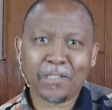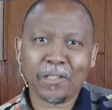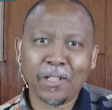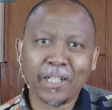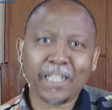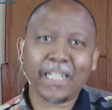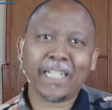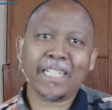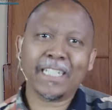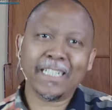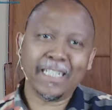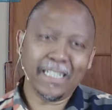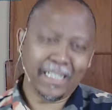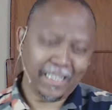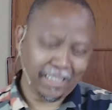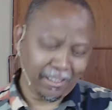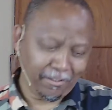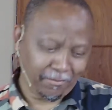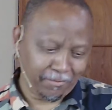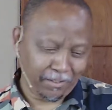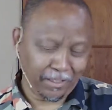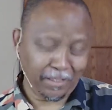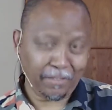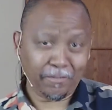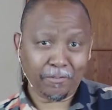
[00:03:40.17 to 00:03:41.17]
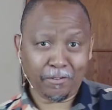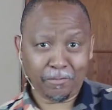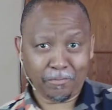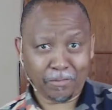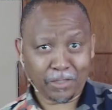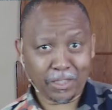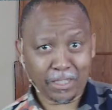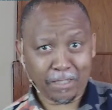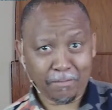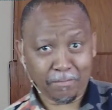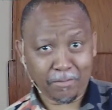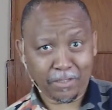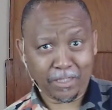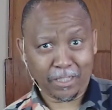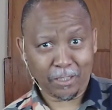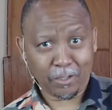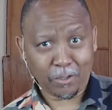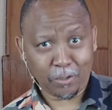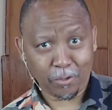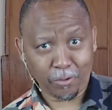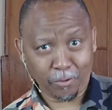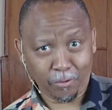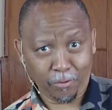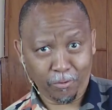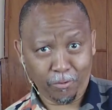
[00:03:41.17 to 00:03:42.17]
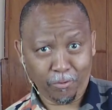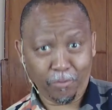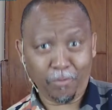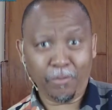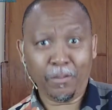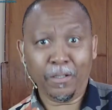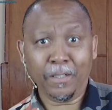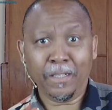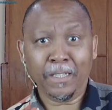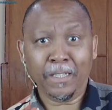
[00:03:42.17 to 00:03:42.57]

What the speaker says: already given from chapter 2